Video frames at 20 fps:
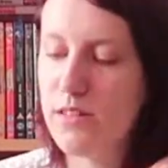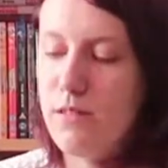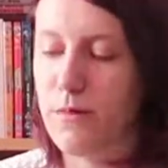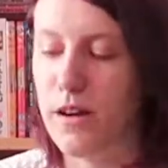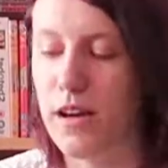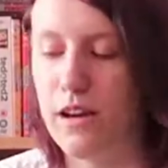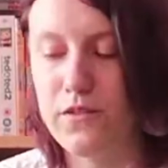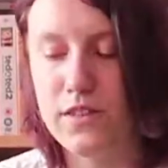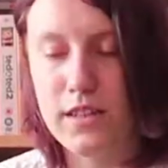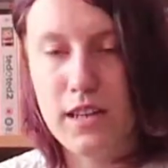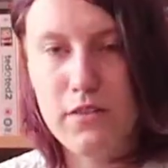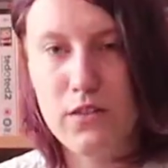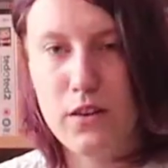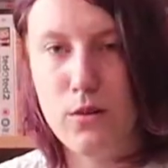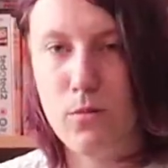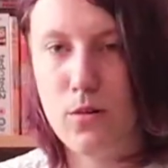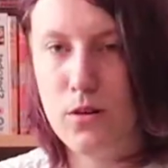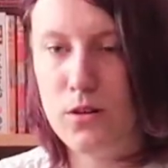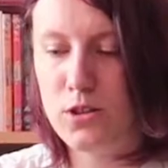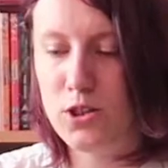so I might have to give it
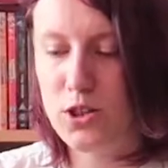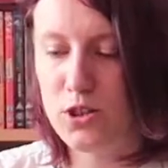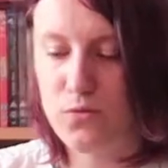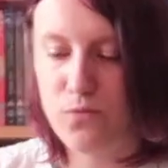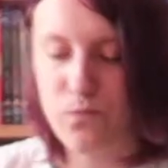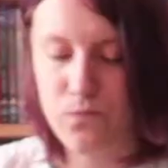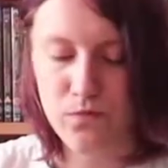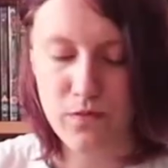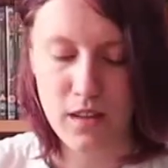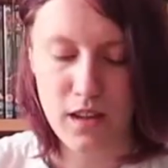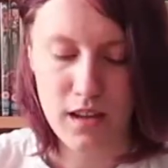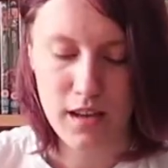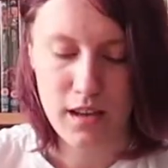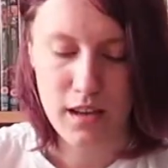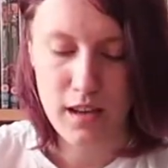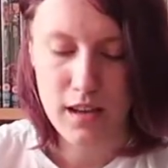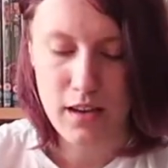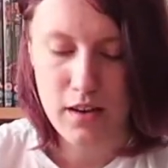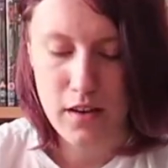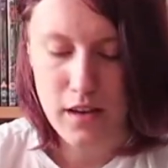a watch.
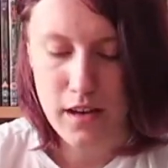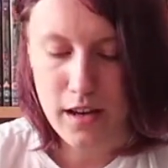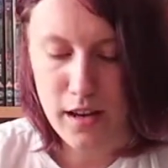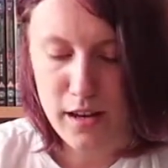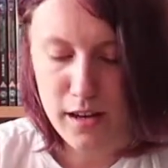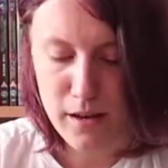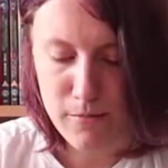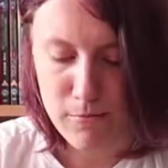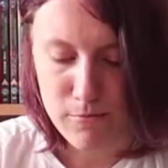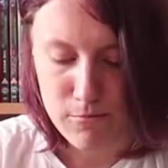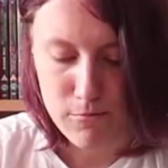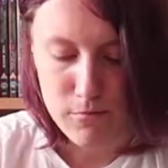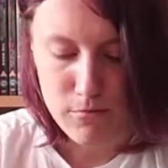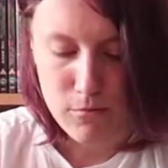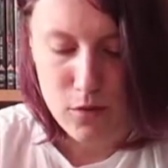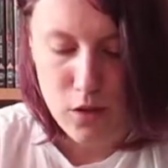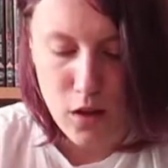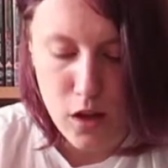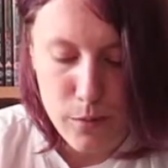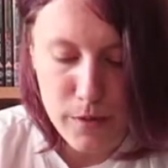Um,
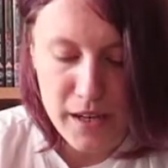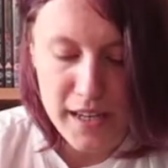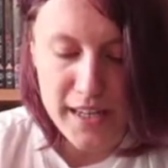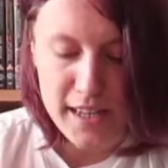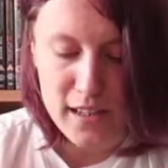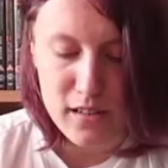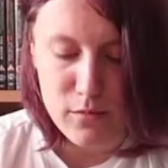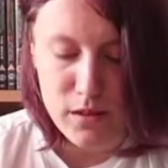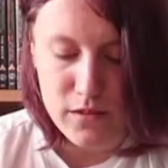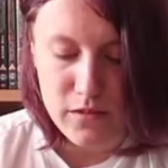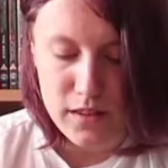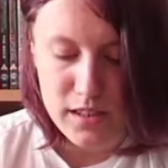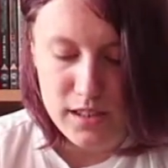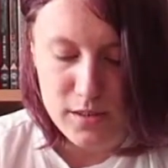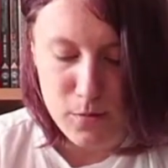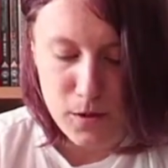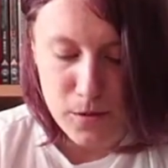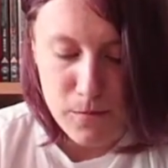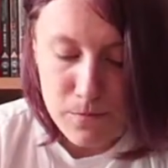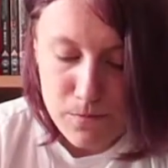Nobody Kill Me for
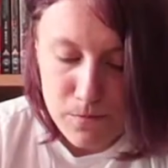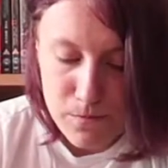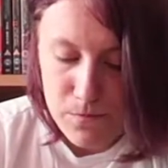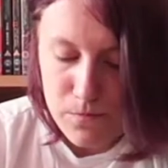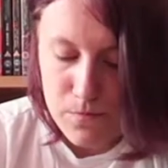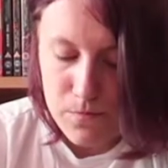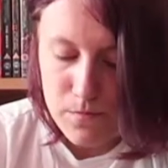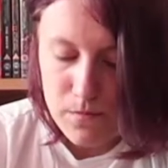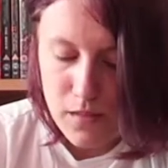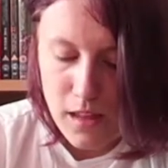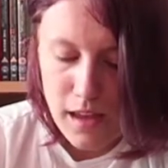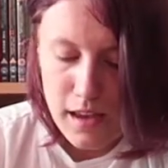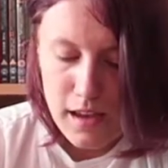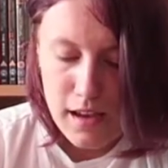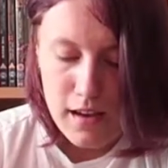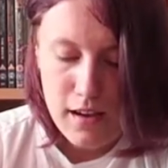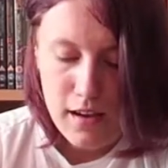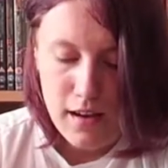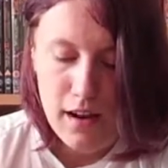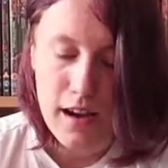this one.
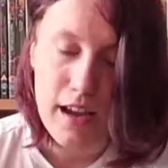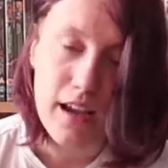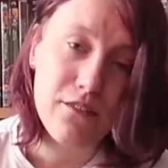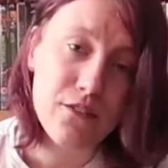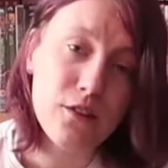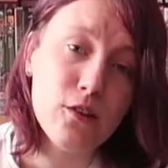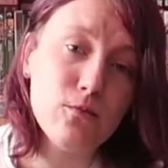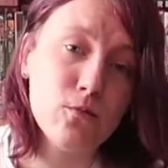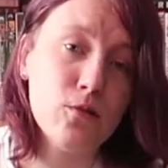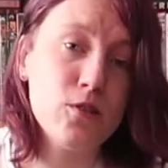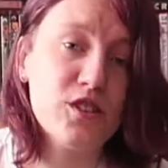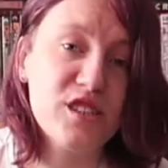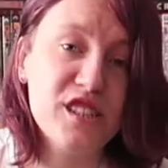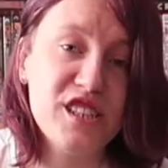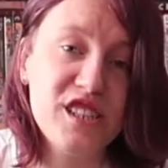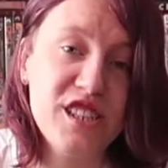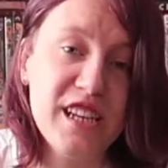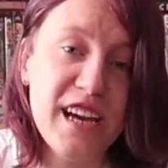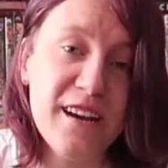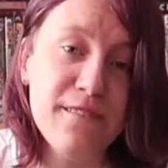I have not watched
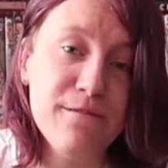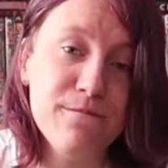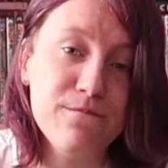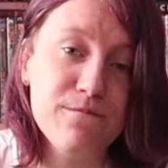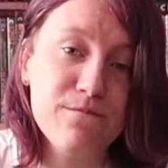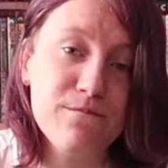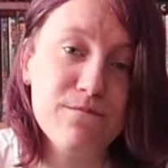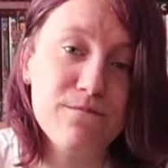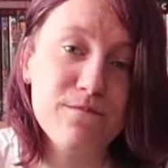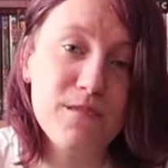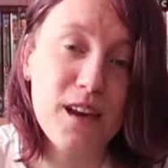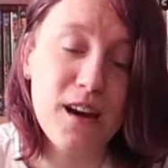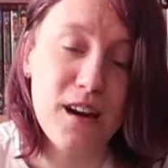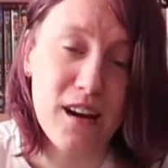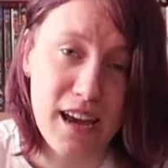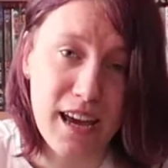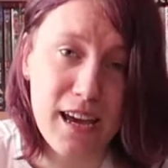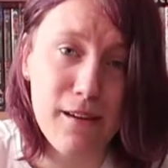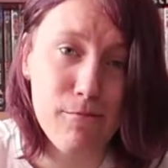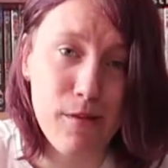this yet.
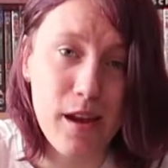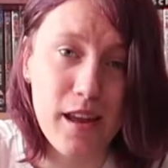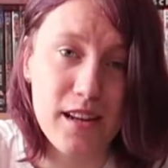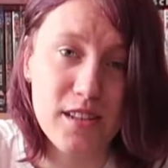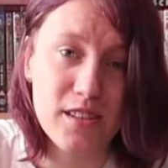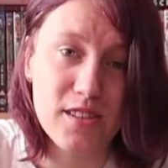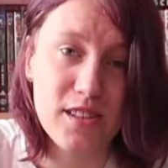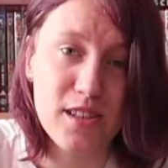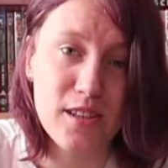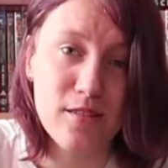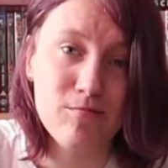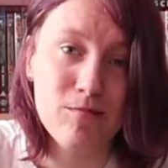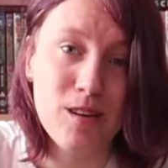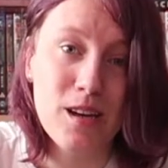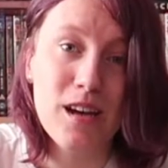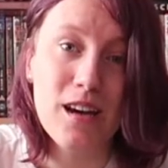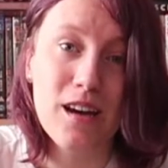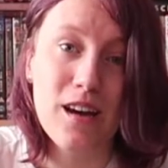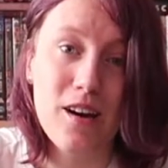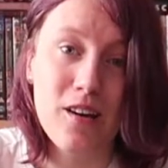I keep meaning to.
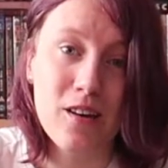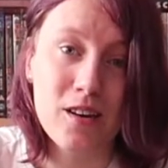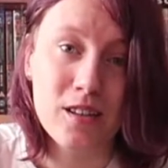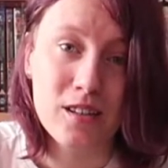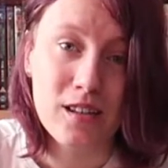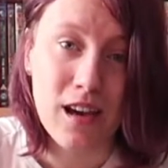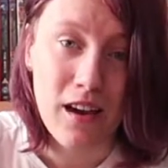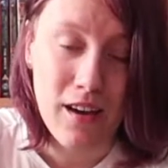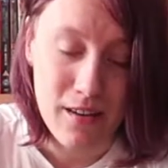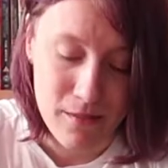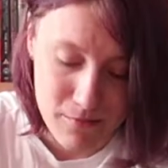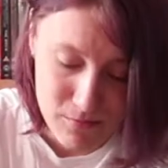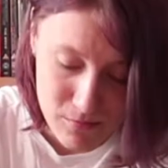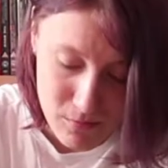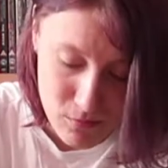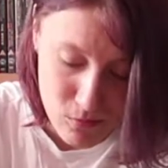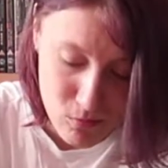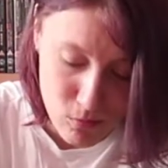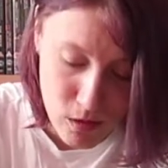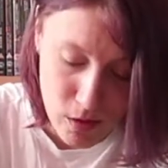I
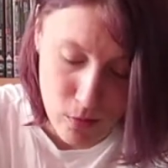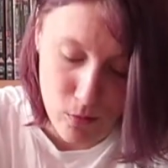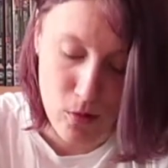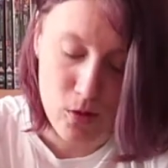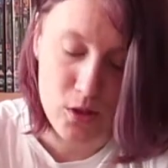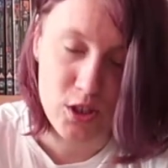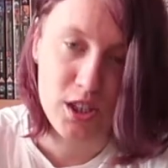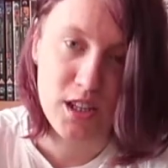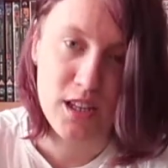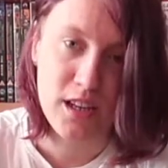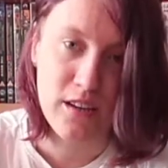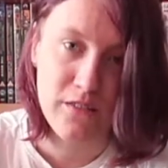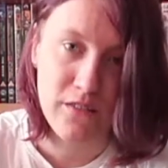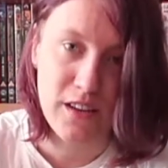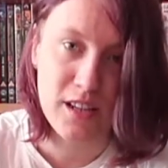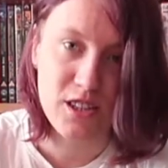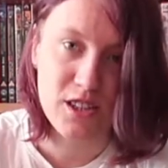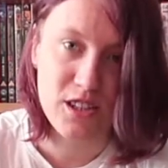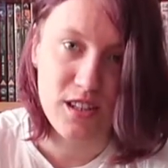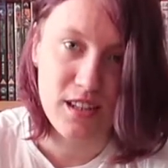will watch it
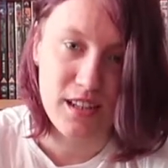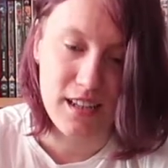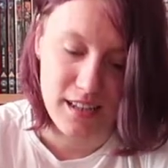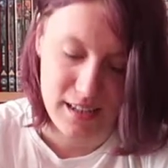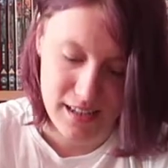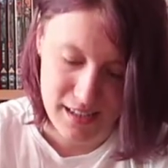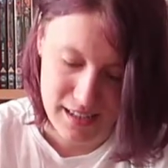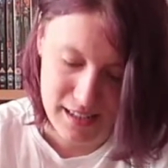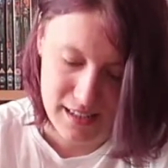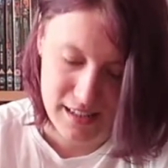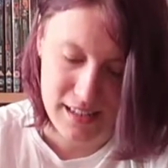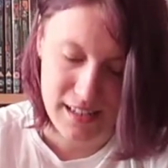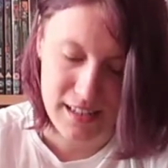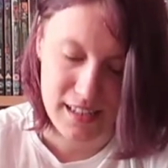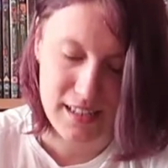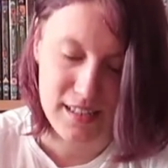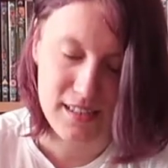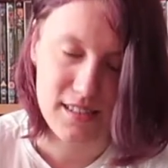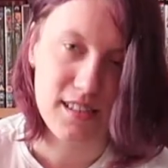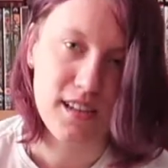eventually, and
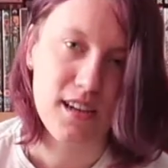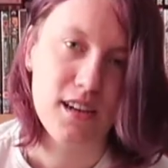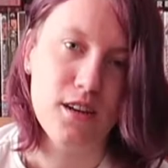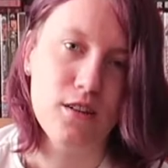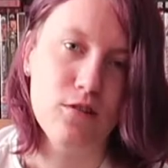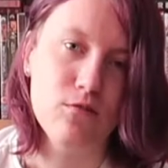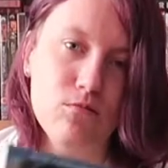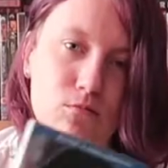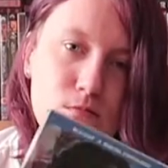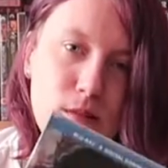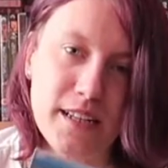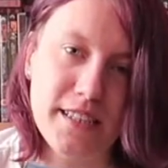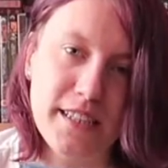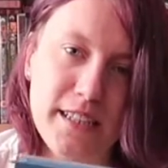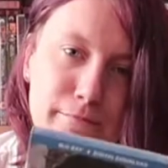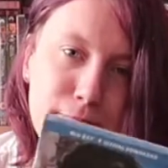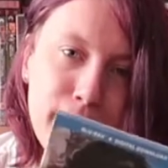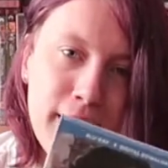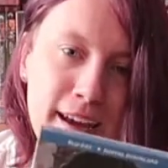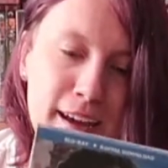that is
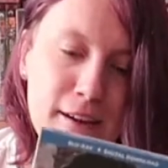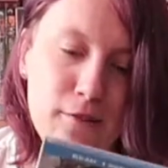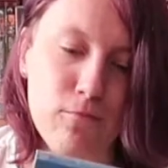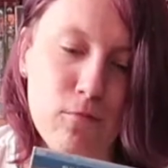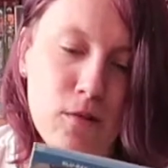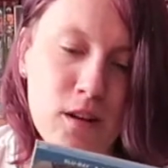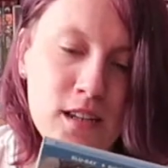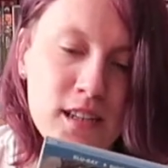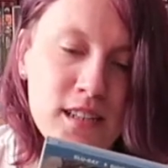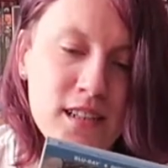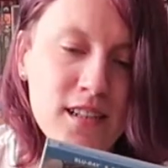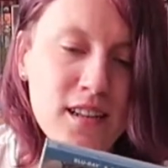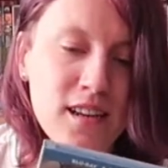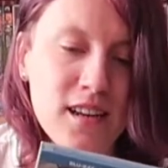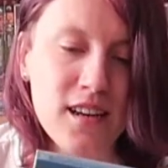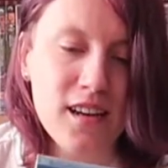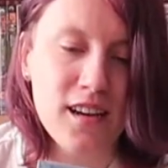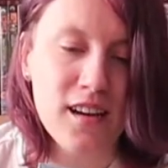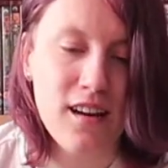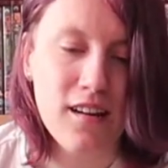Ready Player One.
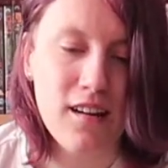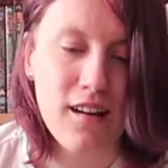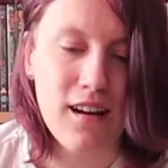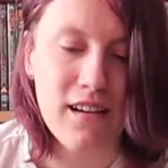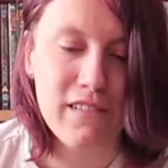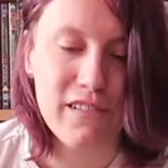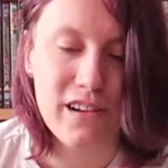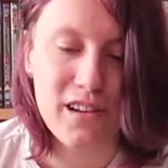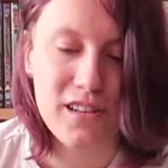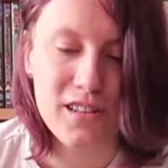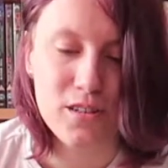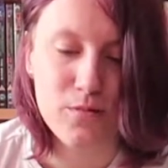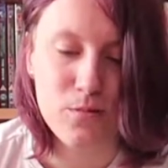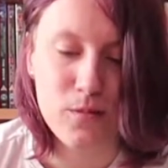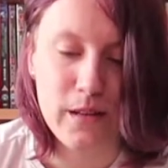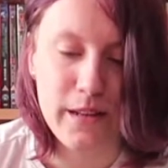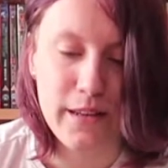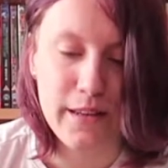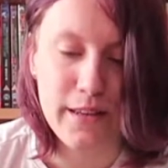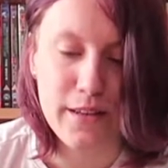I've heard it's
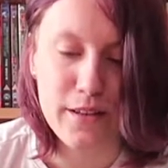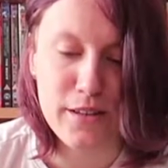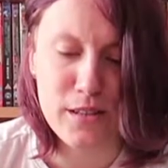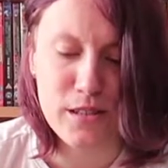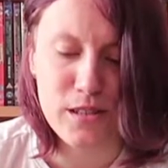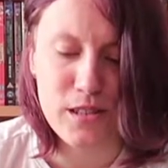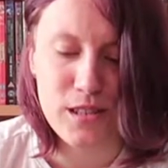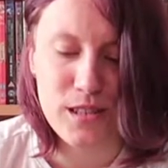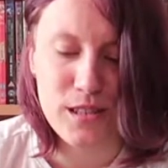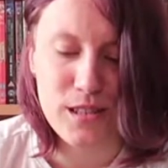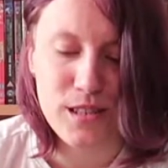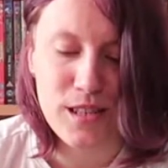really good,